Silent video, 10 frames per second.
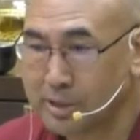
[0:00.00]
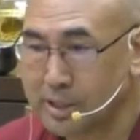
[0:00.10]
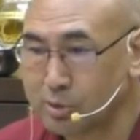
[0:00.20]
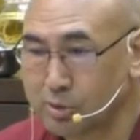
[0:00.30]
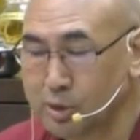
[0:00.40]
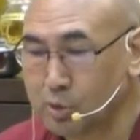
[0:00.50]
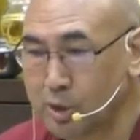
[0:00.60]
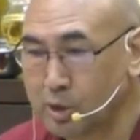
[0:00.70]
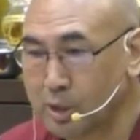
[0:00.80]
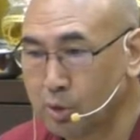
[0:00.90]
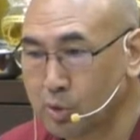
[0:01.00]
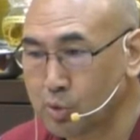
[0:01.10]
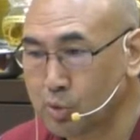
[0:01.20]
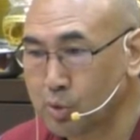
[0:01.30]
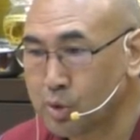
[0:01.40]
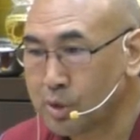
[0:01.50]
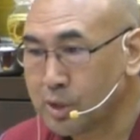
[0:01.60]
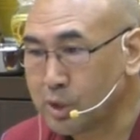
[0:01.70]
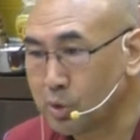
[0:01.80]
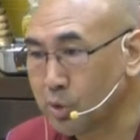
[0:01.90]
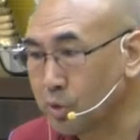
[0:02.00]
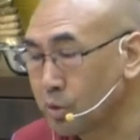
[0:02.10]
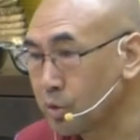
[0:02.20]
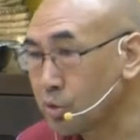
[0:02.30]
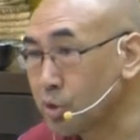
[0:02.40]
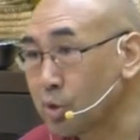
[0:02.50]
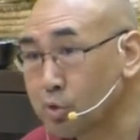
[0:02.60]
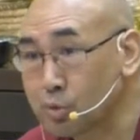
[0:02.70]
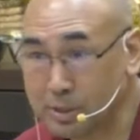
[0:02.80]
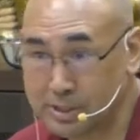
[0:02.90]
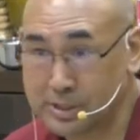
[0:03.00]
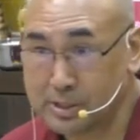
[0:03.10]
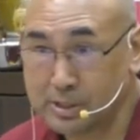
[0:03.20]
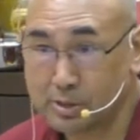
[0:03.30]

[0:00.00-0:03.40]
I don't think you are allowed to, you know, talk too much.